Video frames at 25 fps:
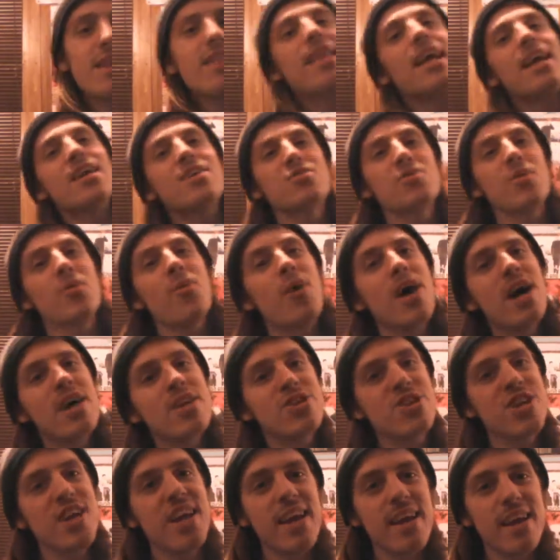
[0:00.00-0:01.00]
Thanks for
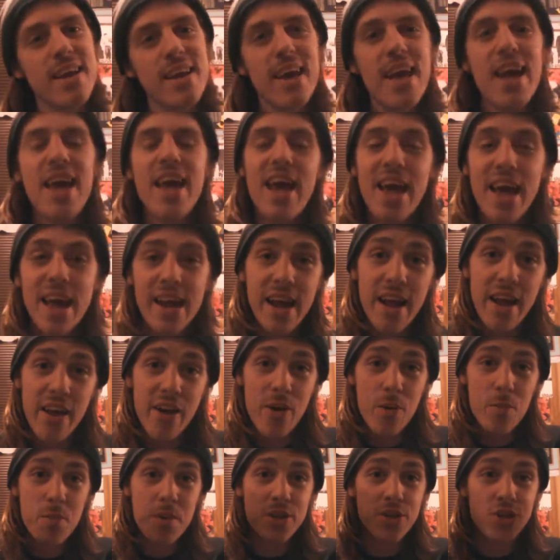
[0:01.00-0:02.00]
watching. And I
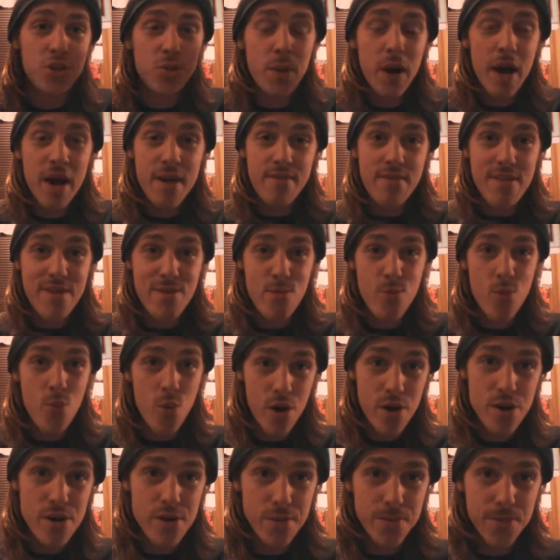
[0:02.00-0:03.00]
hope that you have a
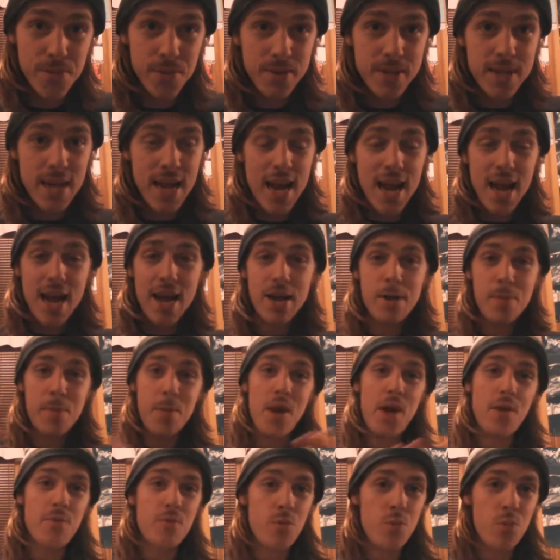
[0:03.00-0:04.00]
wonderful day. I hope
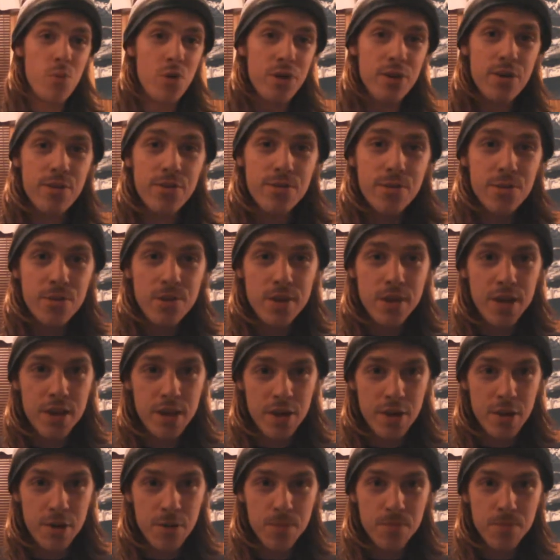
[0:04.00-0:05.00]
you have a wonderful
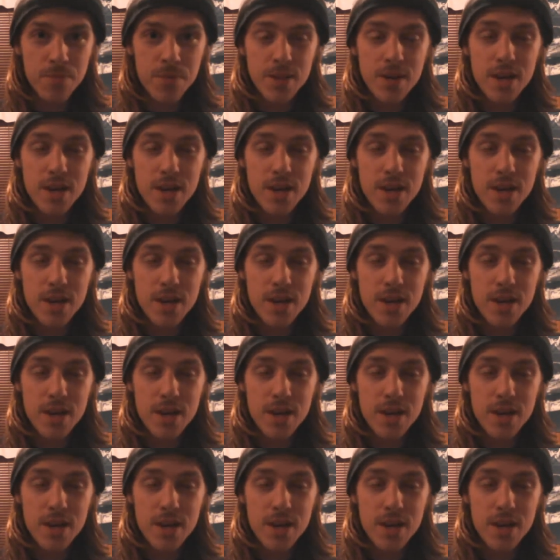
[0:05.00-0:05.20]
year.